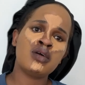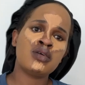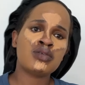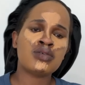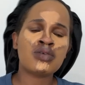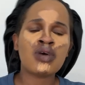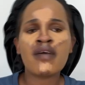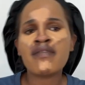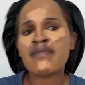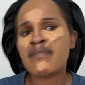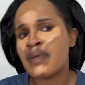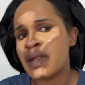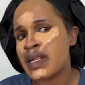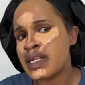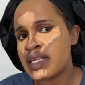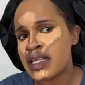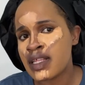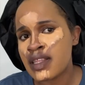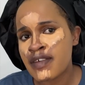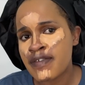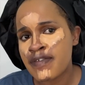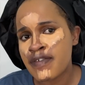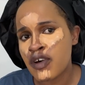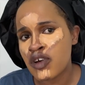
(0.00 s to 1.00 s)
I've blended
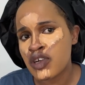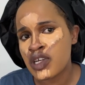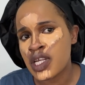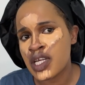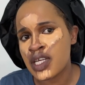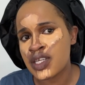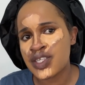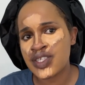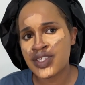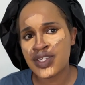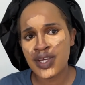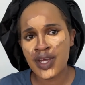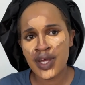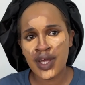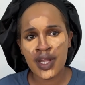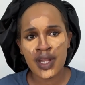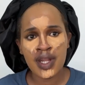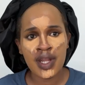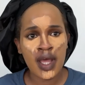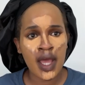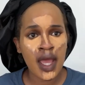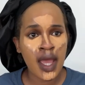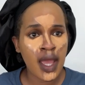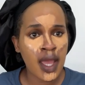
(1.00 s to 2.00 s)
the
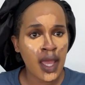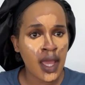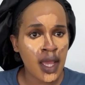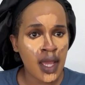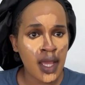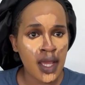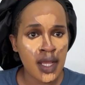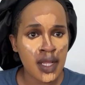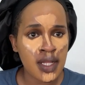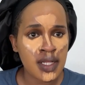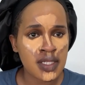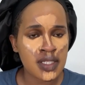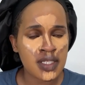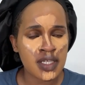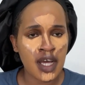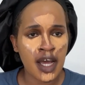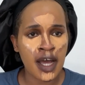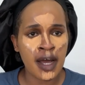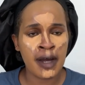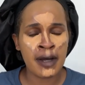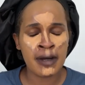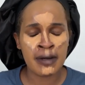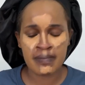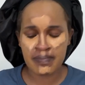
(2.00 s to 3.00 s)
foundation and
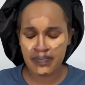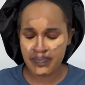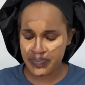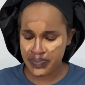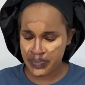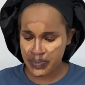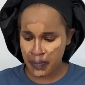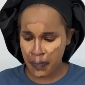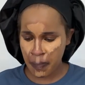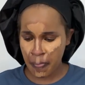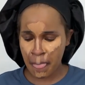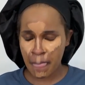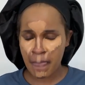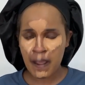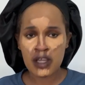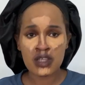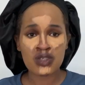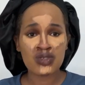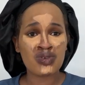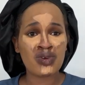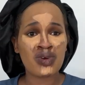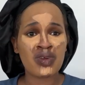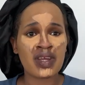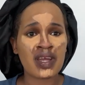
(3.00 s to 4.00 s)

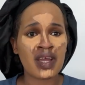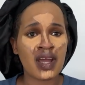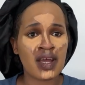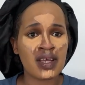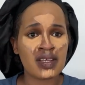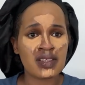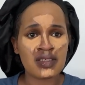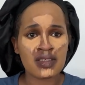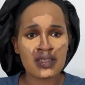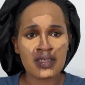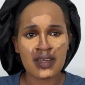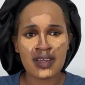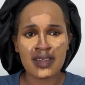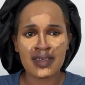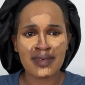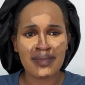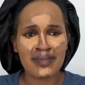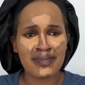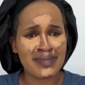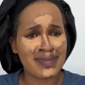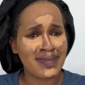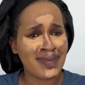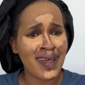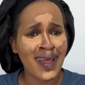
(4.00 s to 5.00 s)
sorry guys,
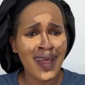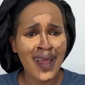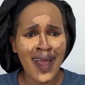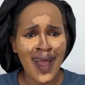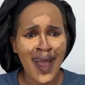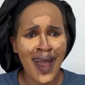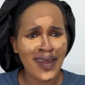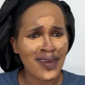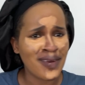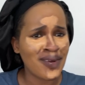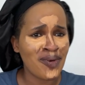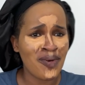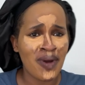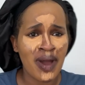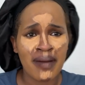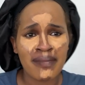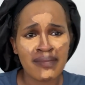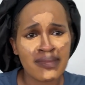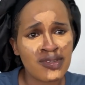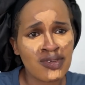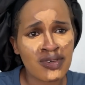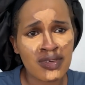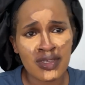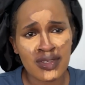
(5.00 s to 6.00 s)
I don't know why I'm
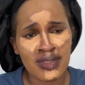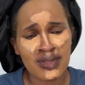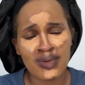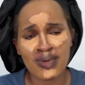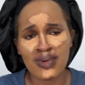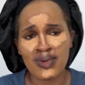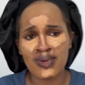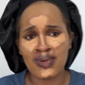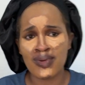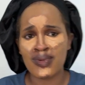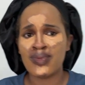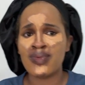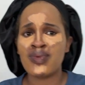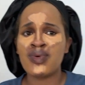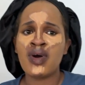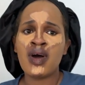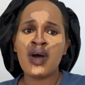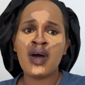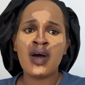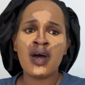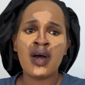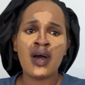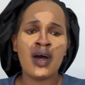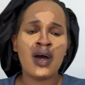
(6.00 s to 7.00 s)
talking so low.
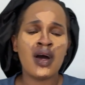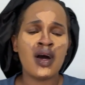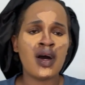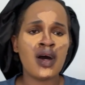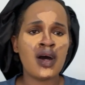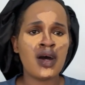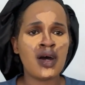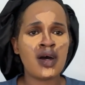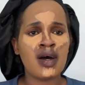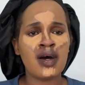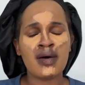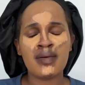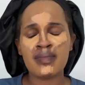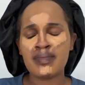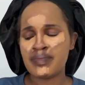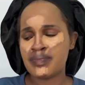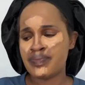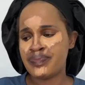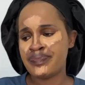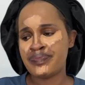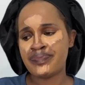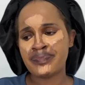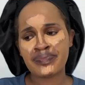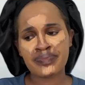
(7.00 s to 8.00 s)
I
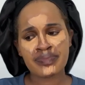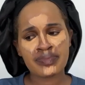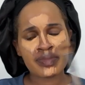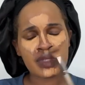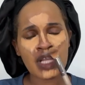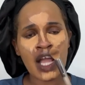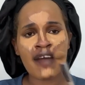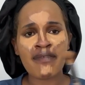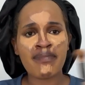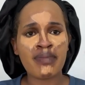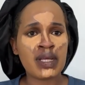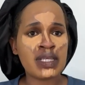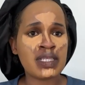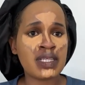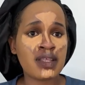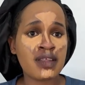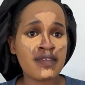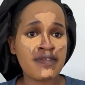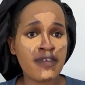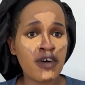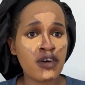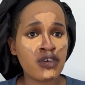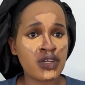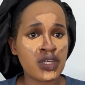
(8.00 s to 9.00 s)
blended the
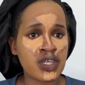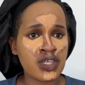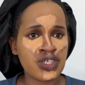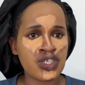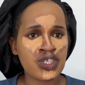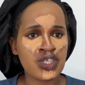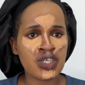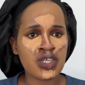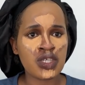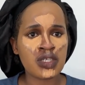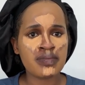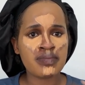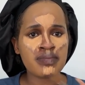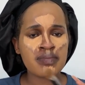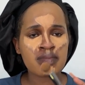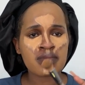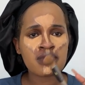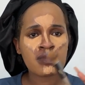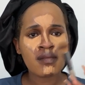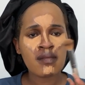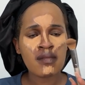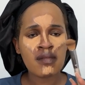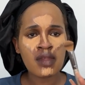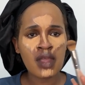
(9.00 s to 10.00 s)
foundation
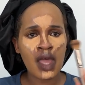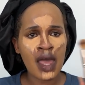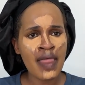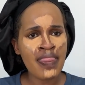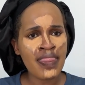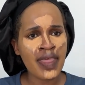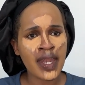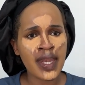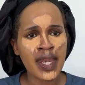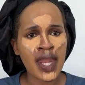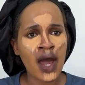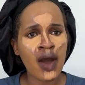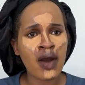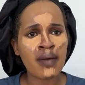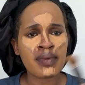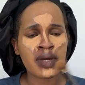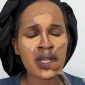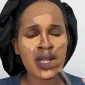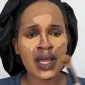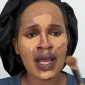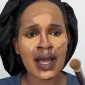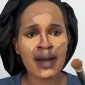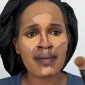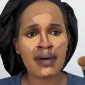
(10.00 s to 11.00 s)
and then now I'm
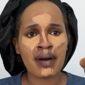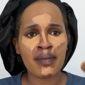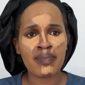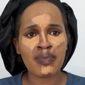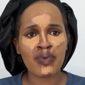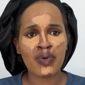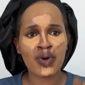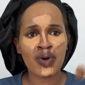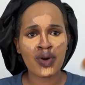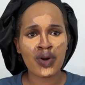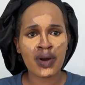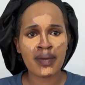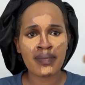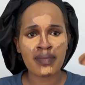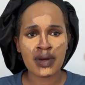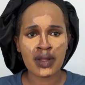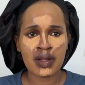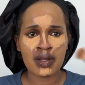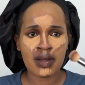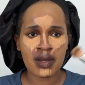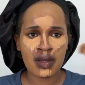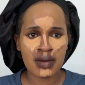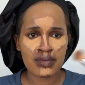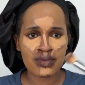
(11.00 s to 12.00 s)
gonna
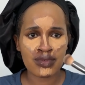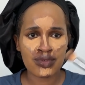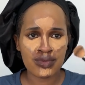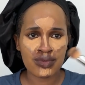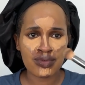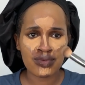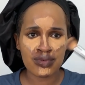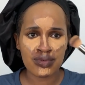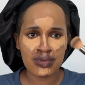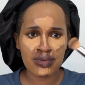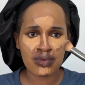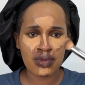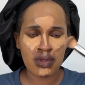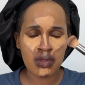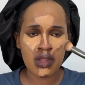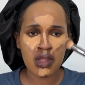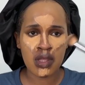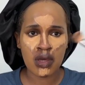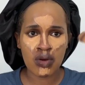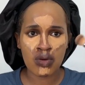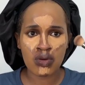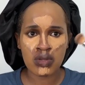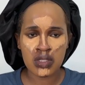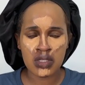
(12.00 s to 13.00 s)
come to the
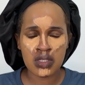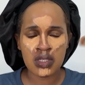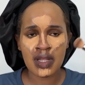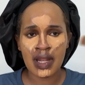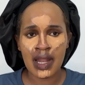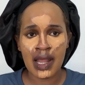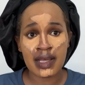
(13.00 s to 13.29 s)
concealer.